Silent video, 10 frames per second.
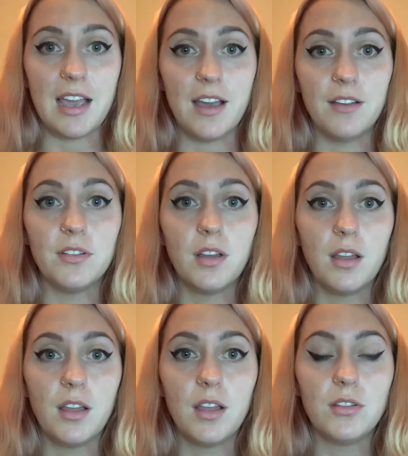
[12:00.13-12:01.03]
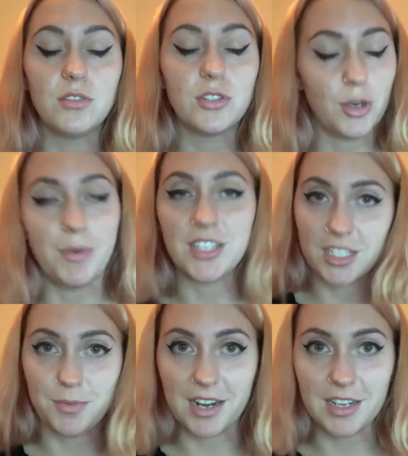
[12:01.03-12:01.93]
have so much
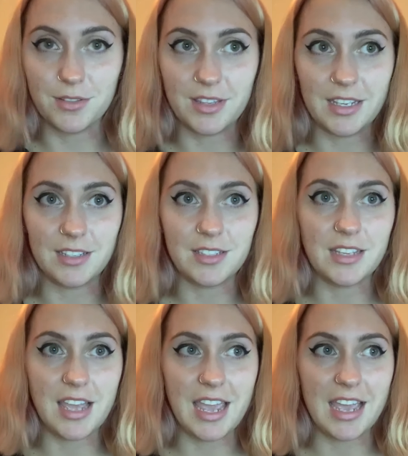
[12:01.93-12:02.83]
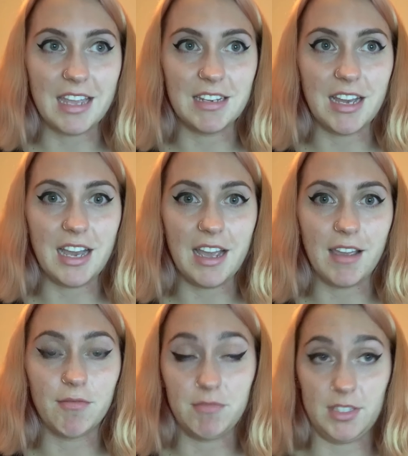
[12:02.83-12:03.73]
experience with this, and
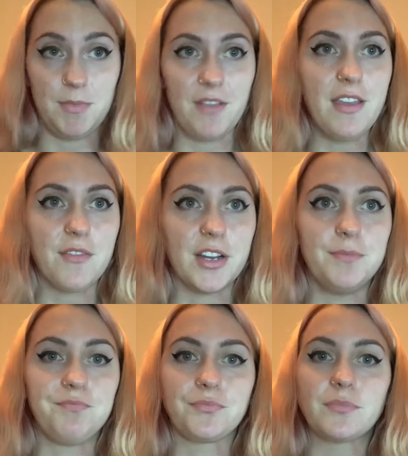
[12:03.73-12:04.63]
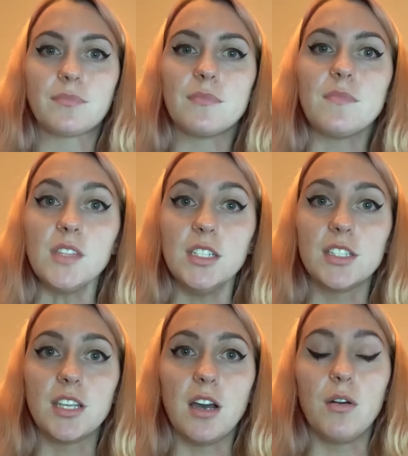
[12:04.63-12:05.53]
it's my favorite.
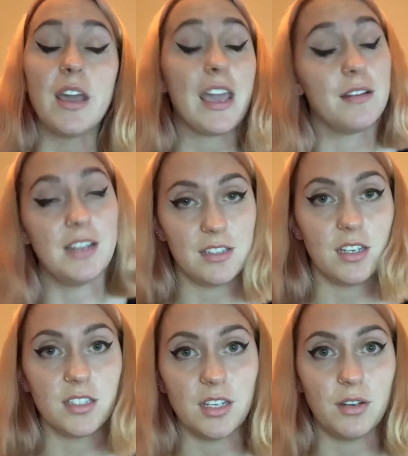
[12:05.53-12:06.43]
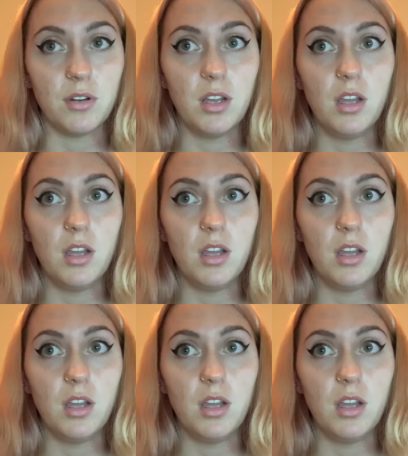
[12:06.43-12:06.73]
So, and it's also